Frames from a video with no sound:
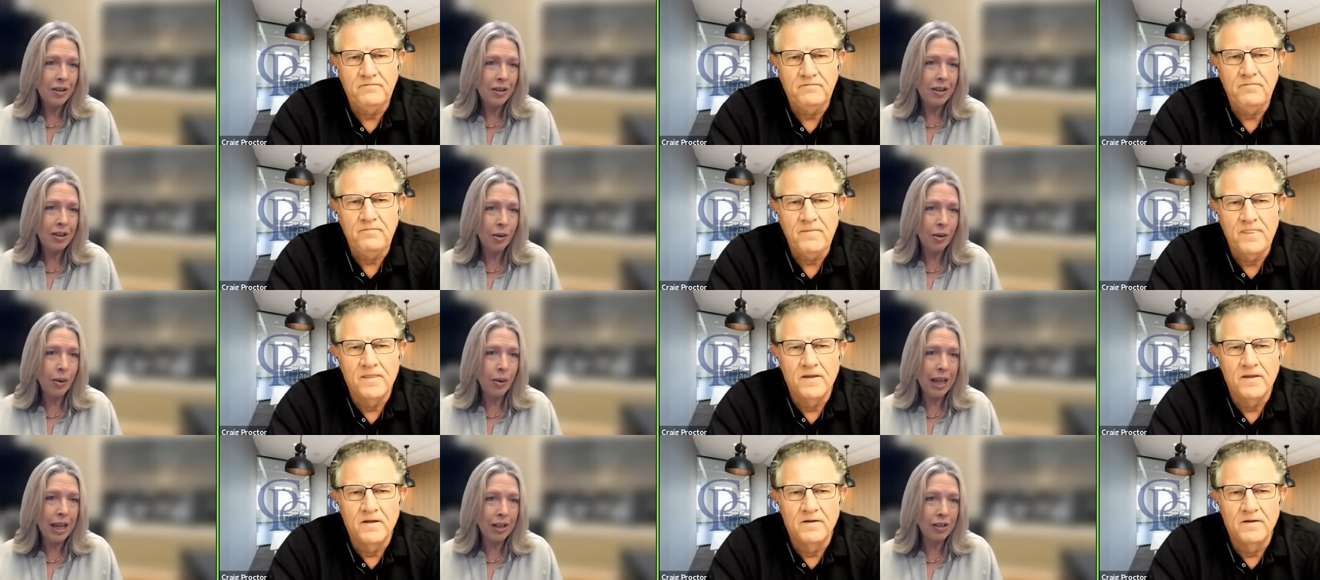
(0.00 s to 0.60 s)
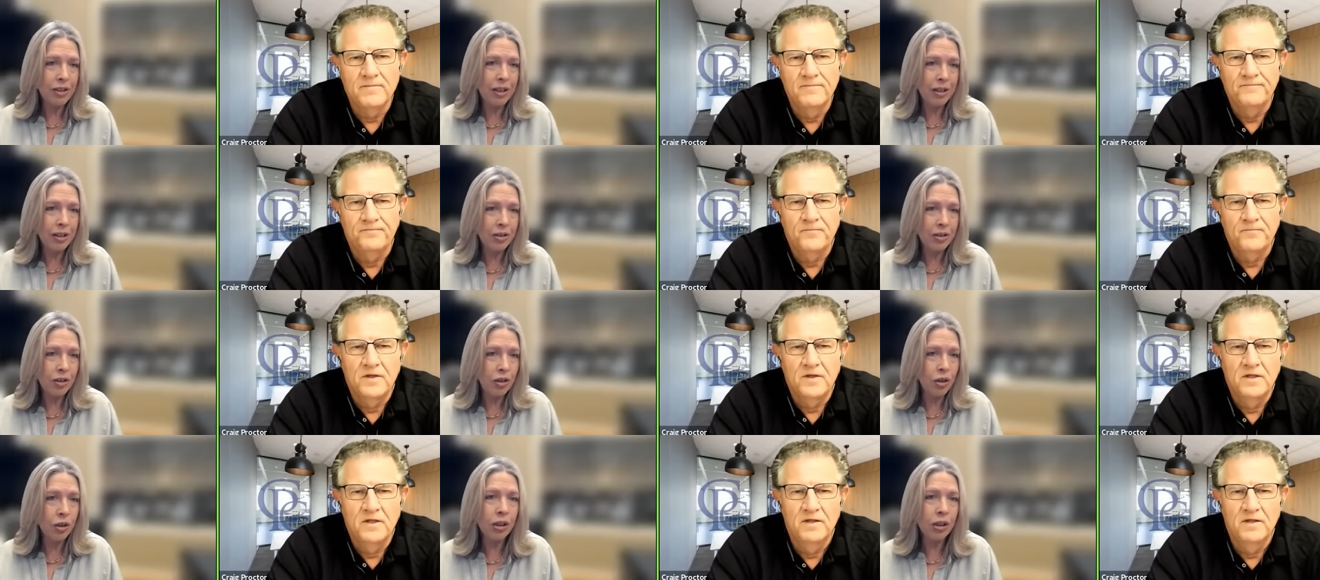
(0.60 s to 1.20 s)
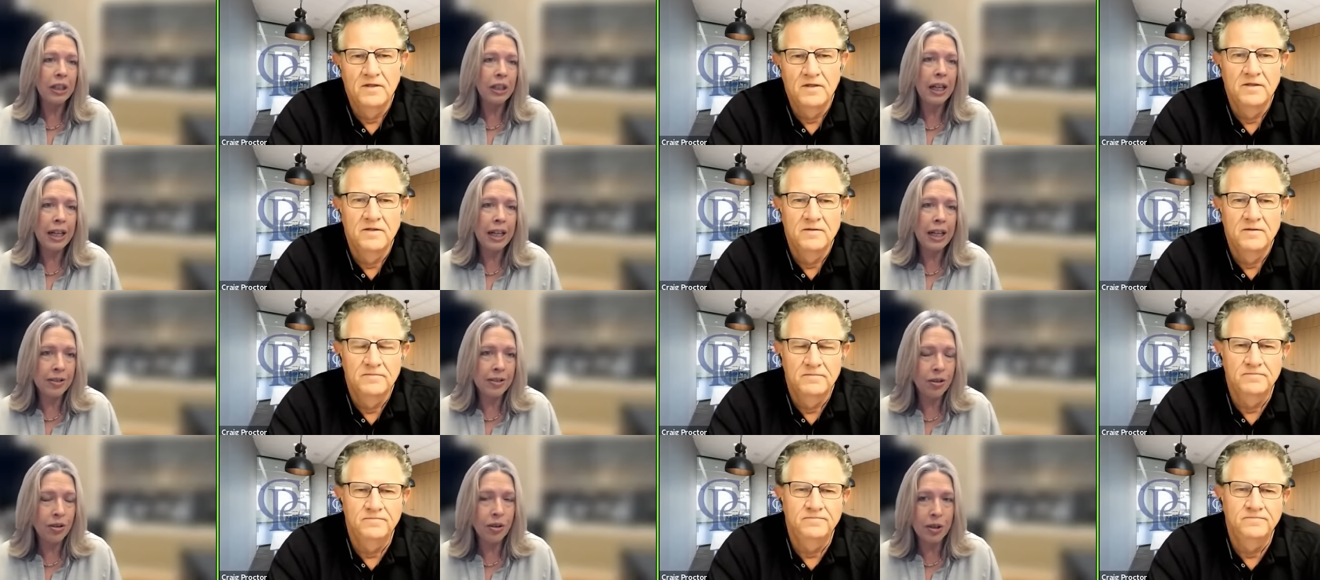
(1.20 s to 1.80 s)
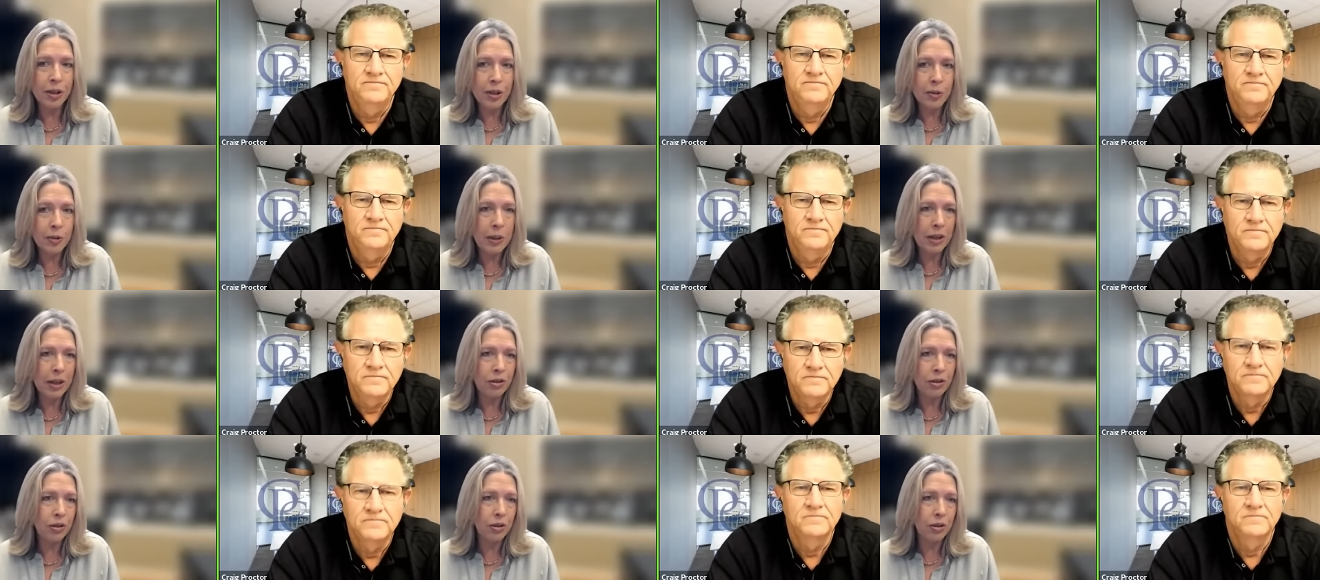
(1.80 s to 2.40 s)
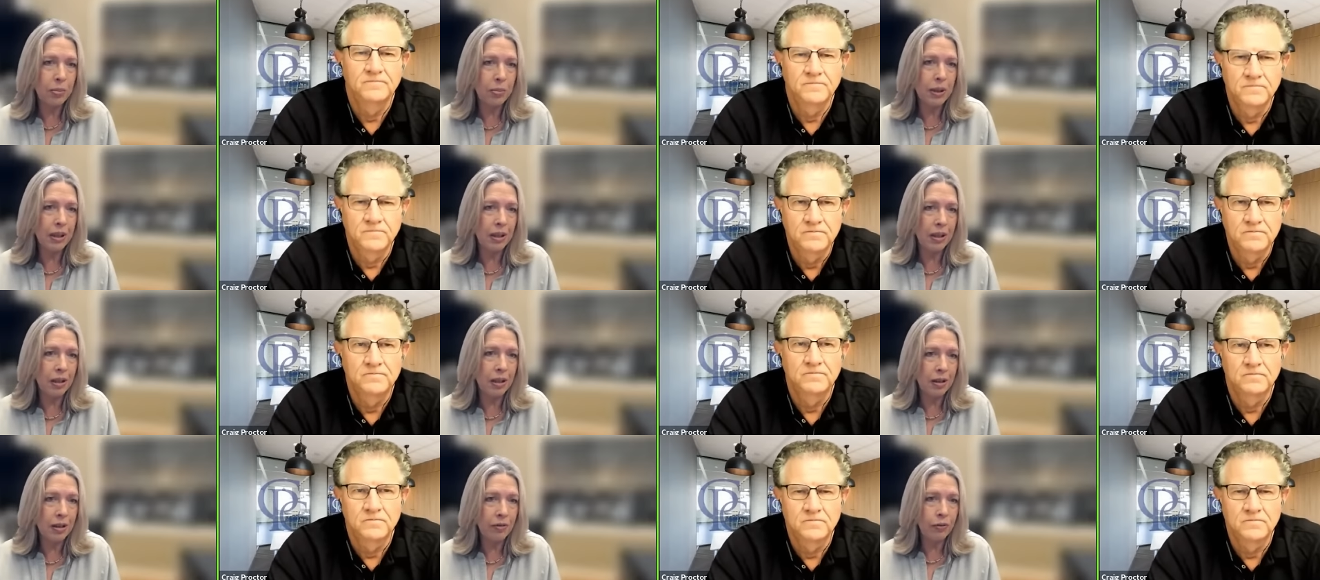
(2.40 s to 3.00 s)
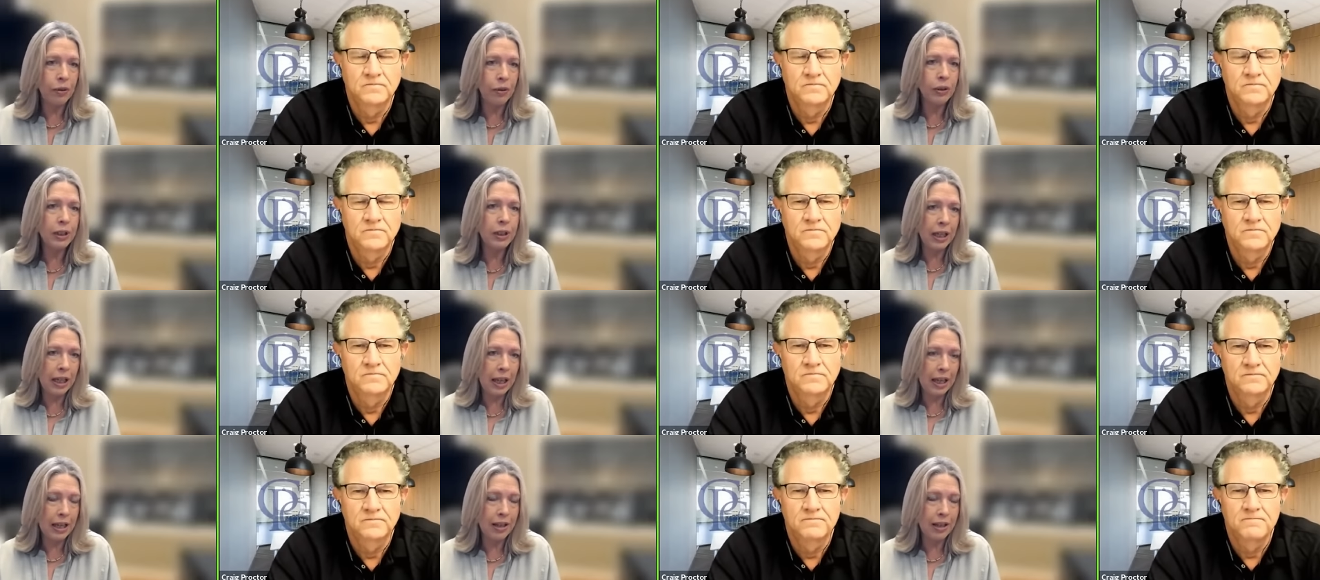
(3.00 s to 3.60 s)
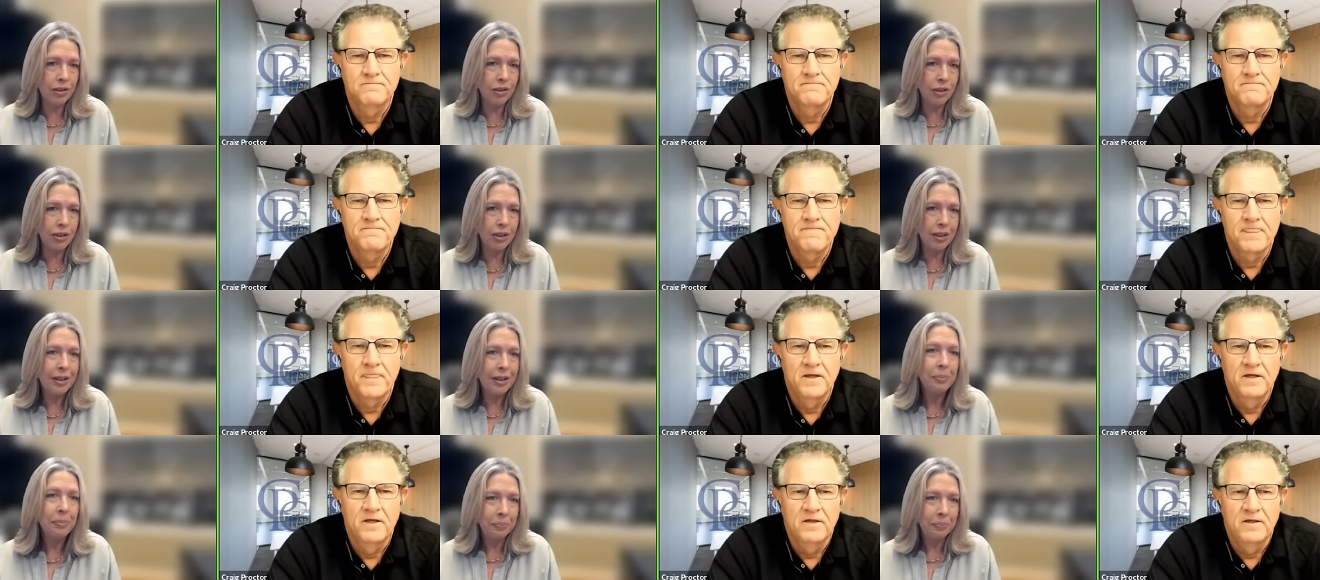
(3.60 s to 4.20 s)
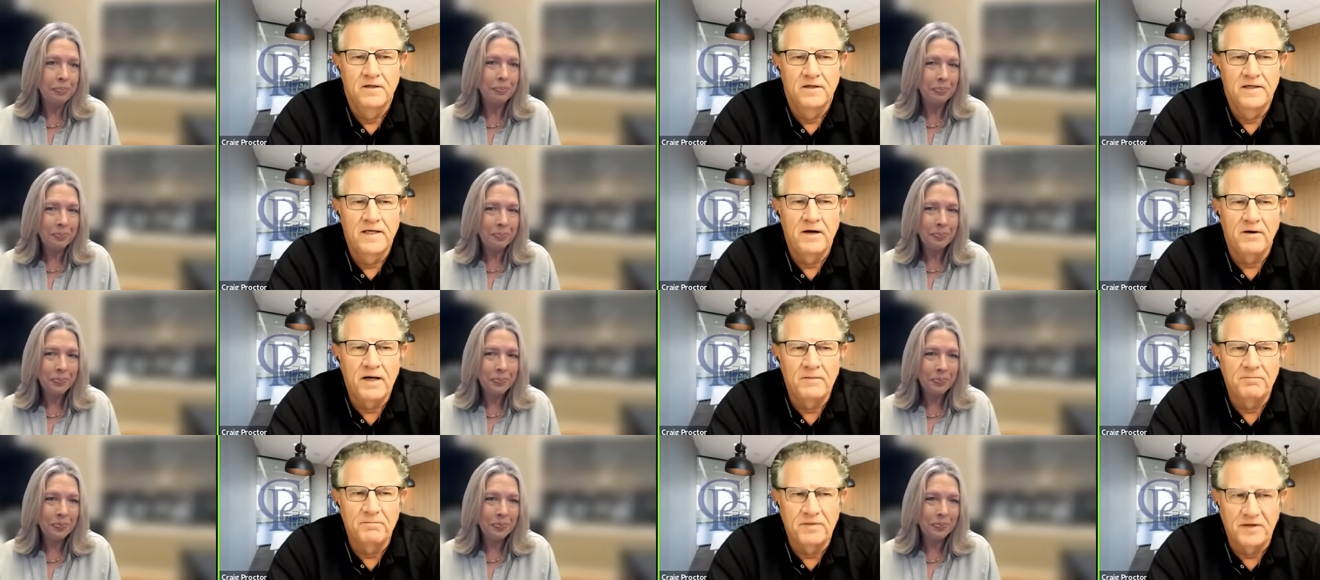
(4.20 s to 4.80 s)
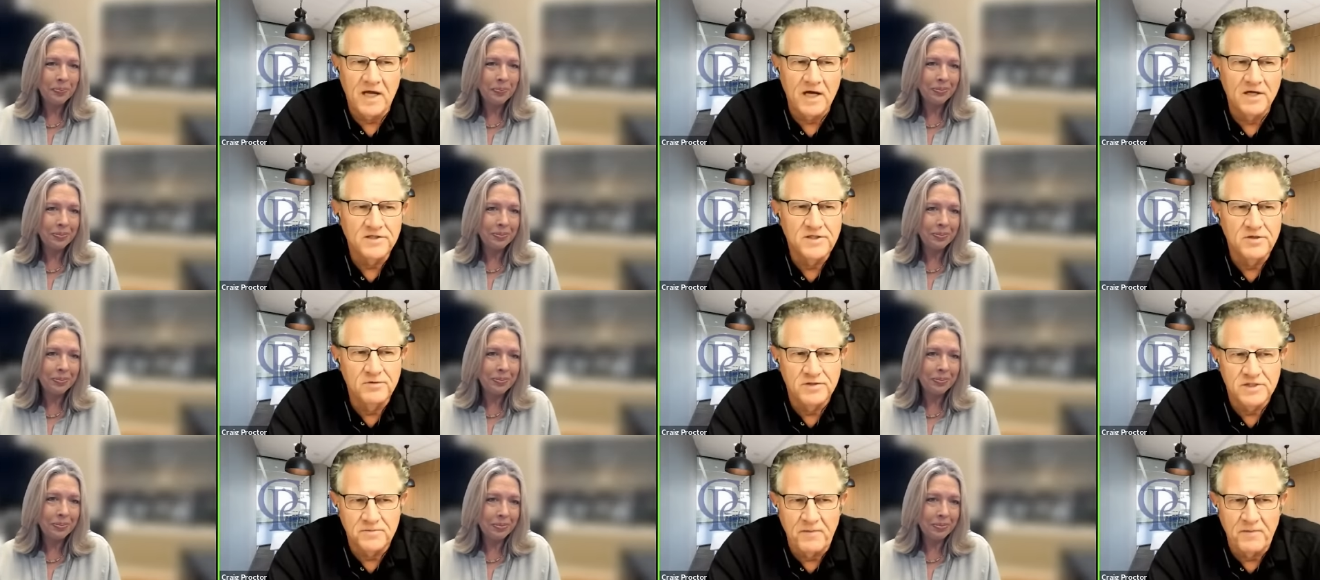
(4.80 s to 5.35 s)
Speaker 1: You know, agent, uh, your clients are going to expect you to be uh, fully engaged.
Speaker 2: Now, because you